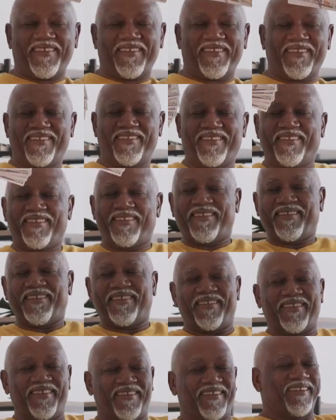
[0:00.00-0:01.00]
their
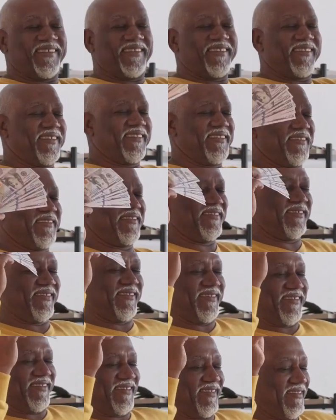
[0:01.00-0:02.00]
investors.
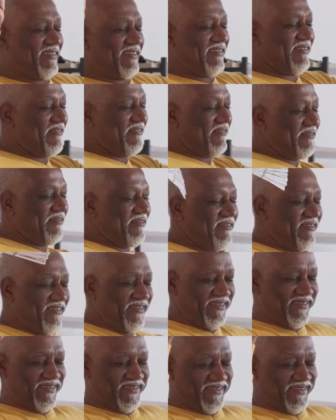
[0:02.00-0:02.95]
However, to remain